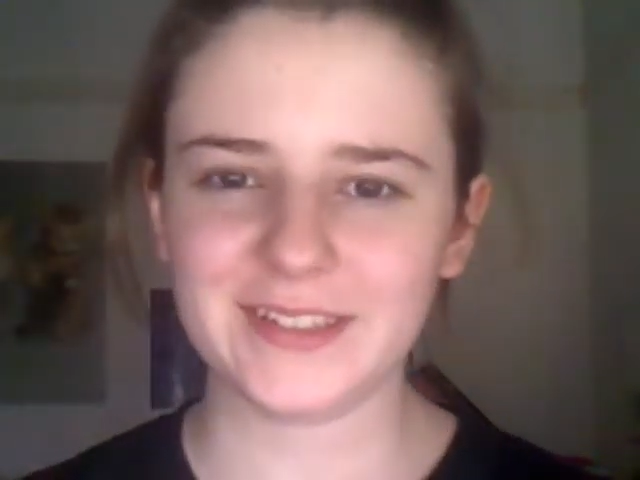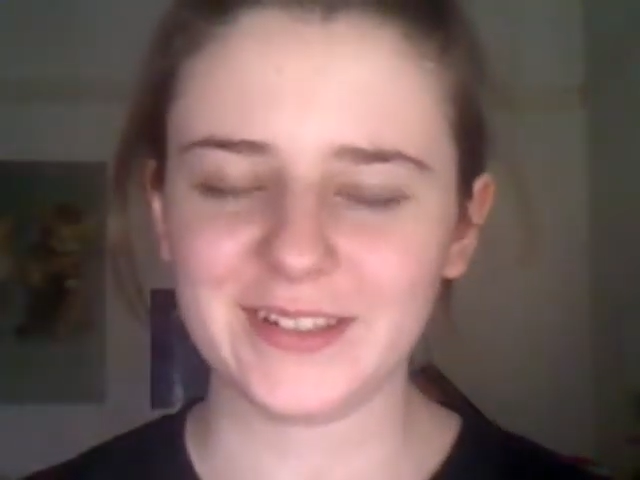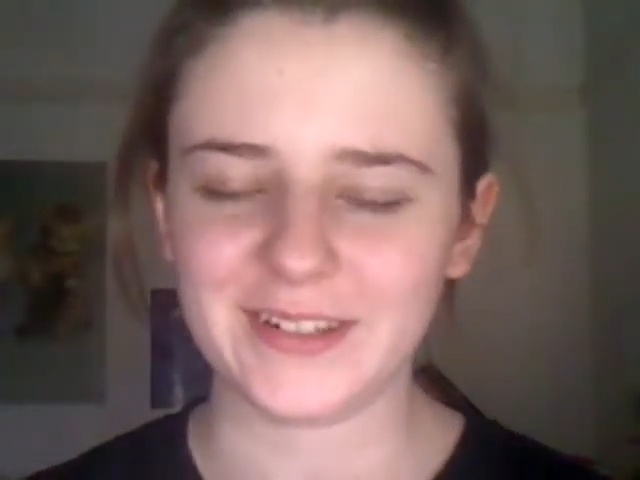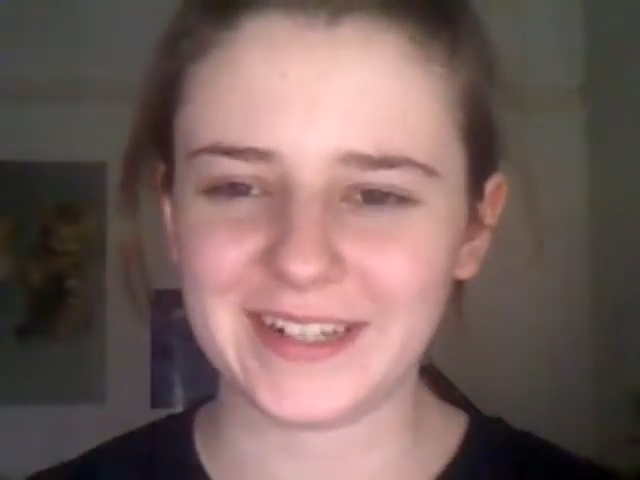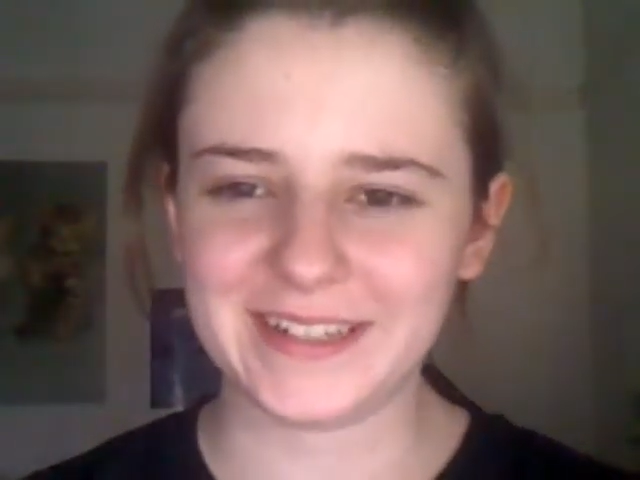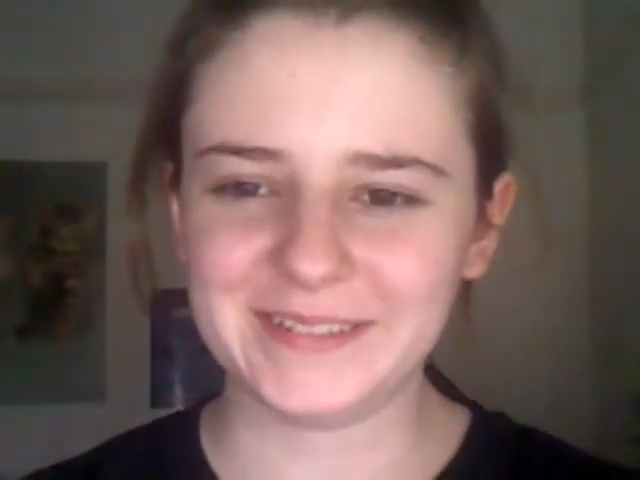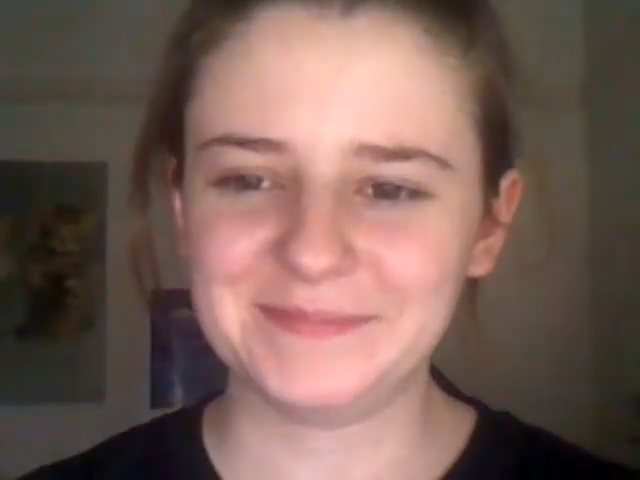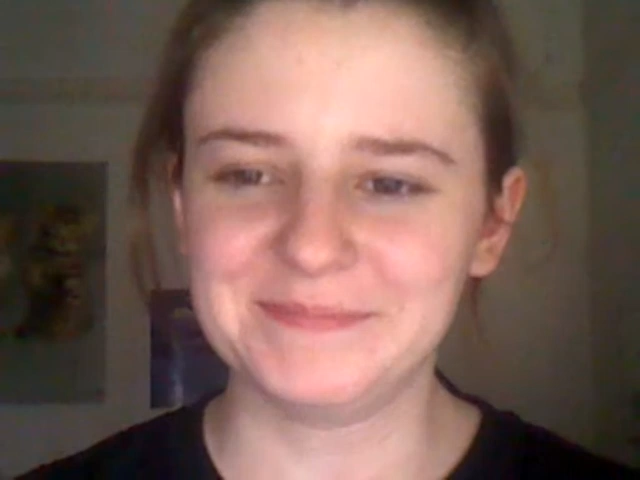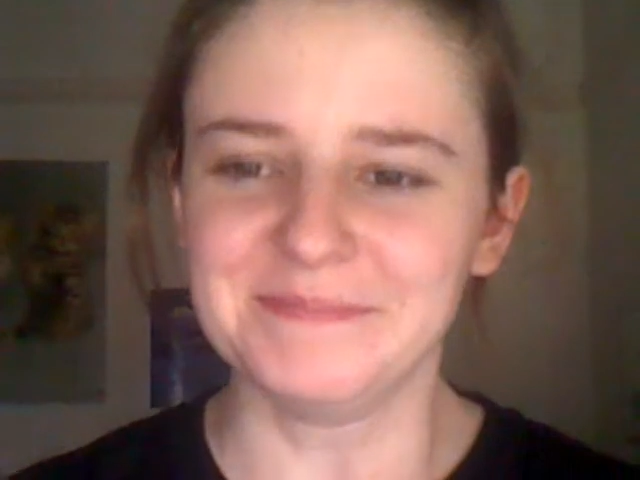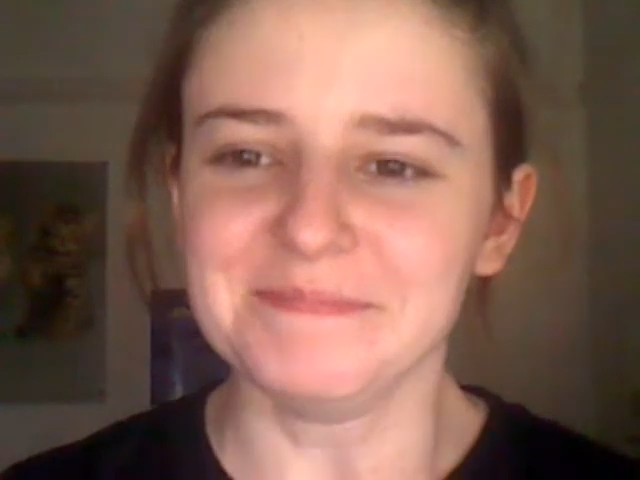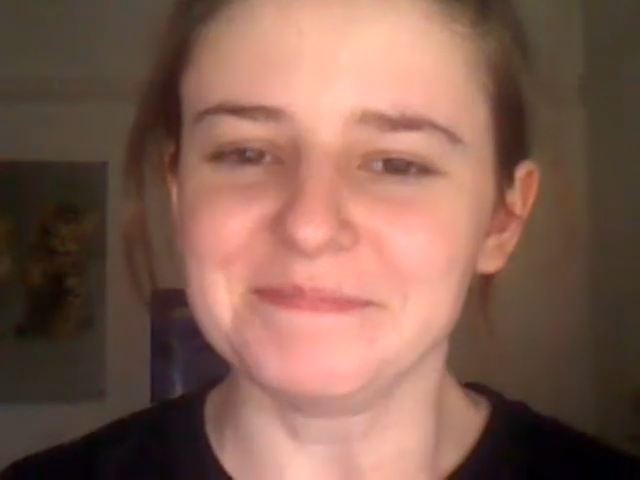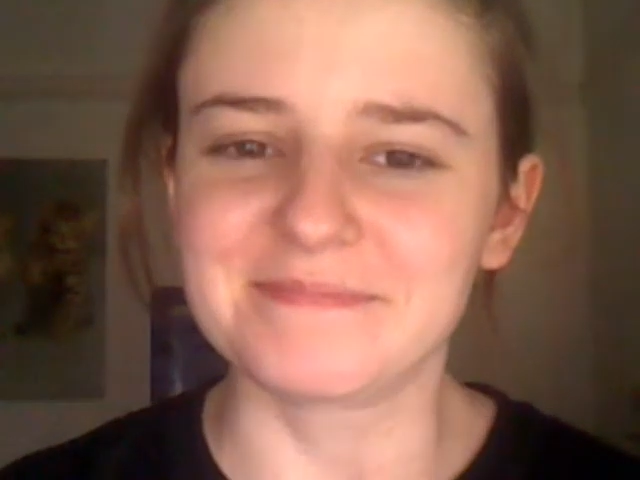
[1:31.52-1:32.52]
Sorry.
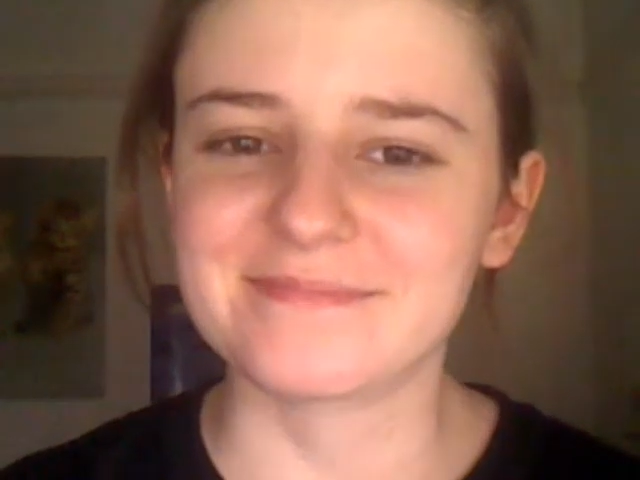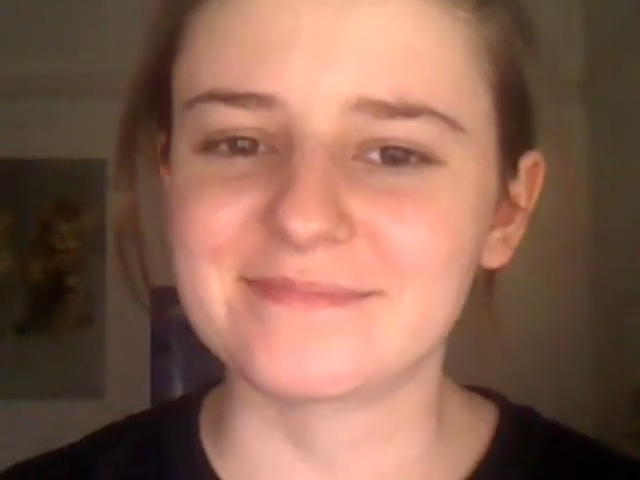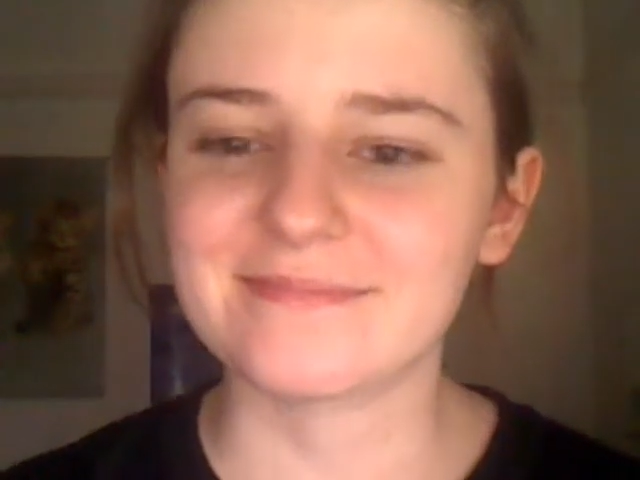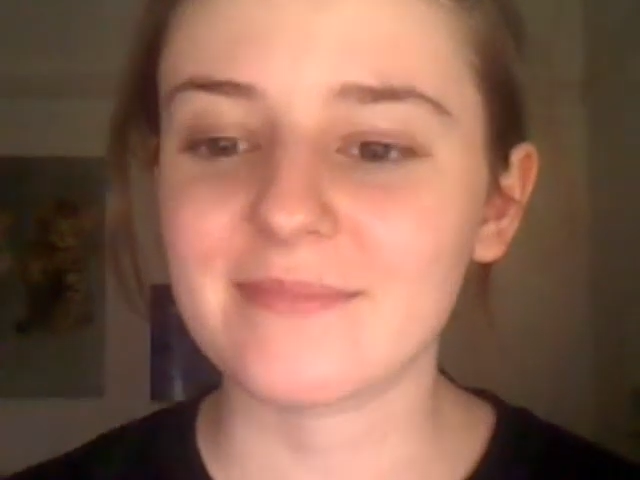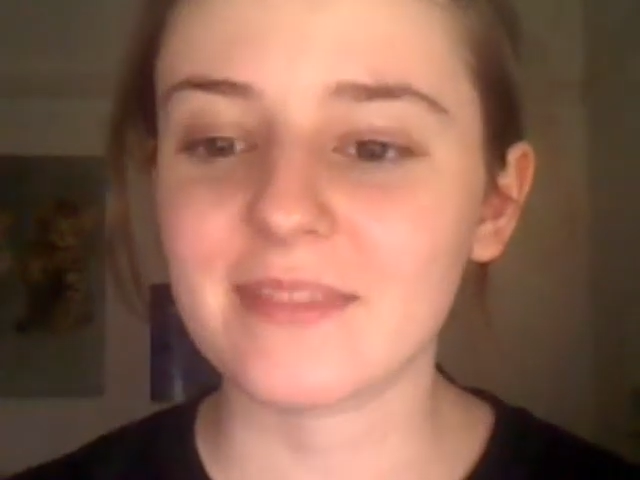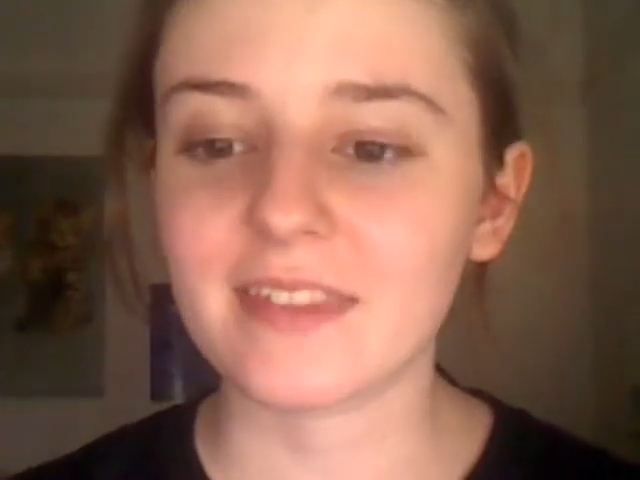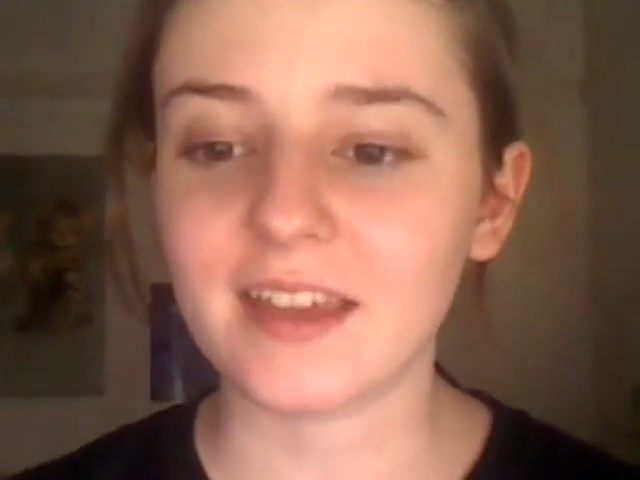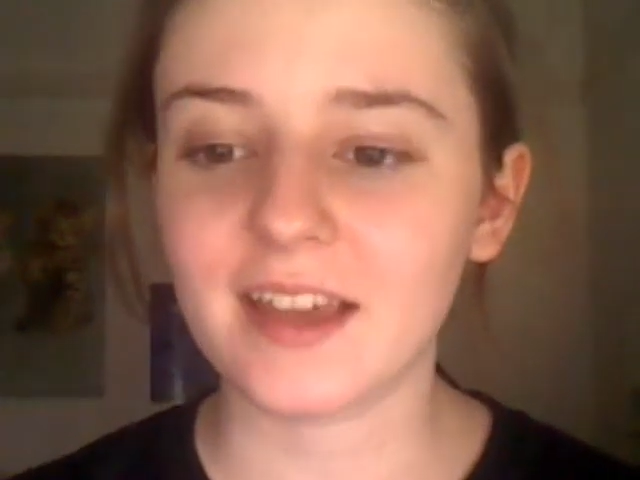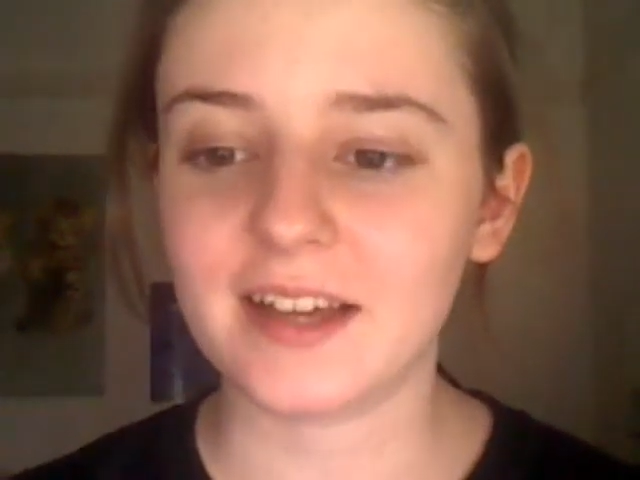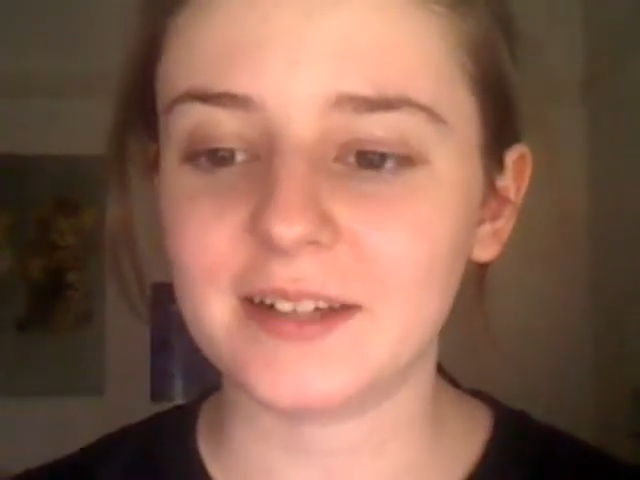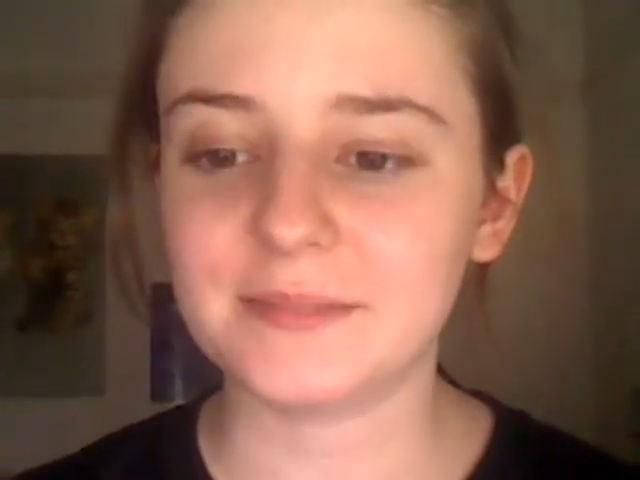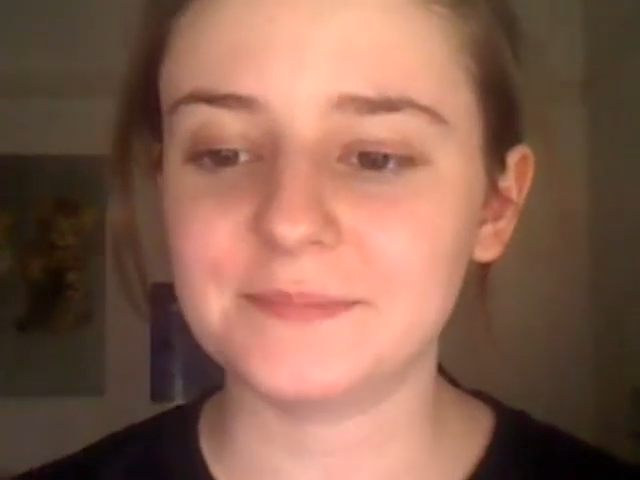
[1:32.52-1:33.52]

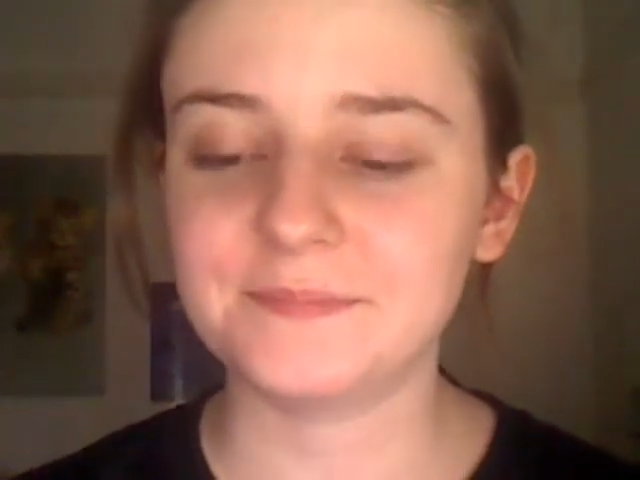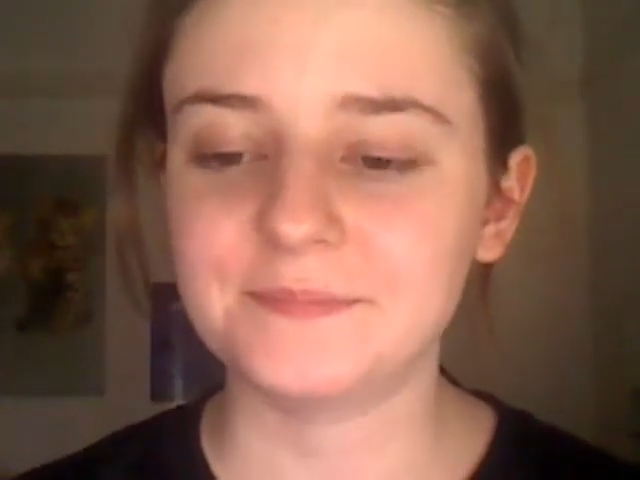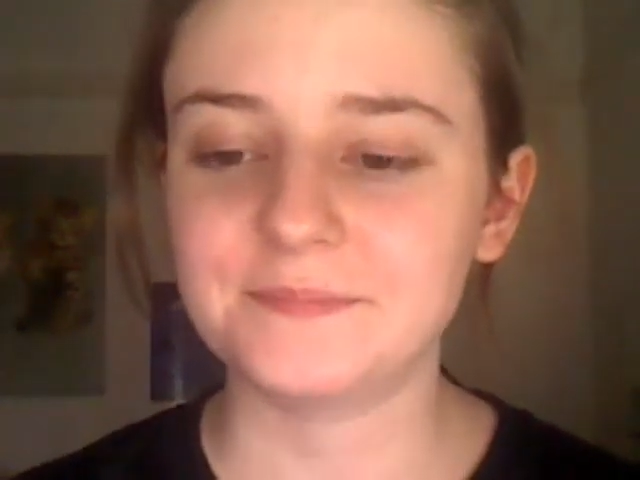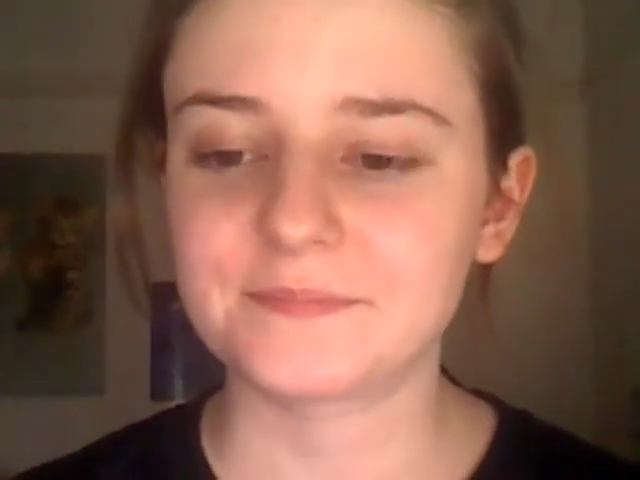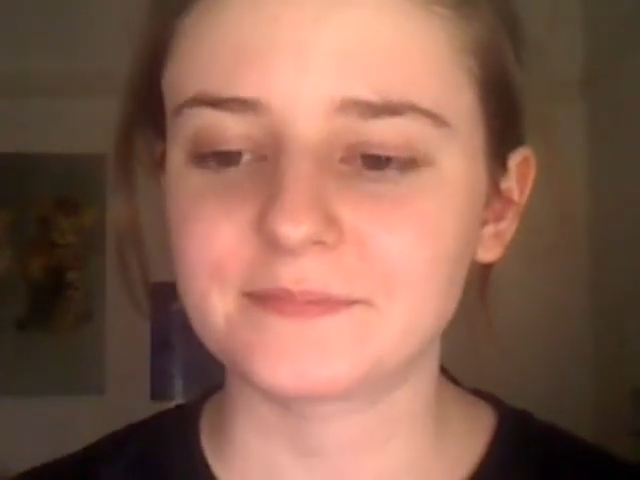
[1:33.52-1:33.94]
But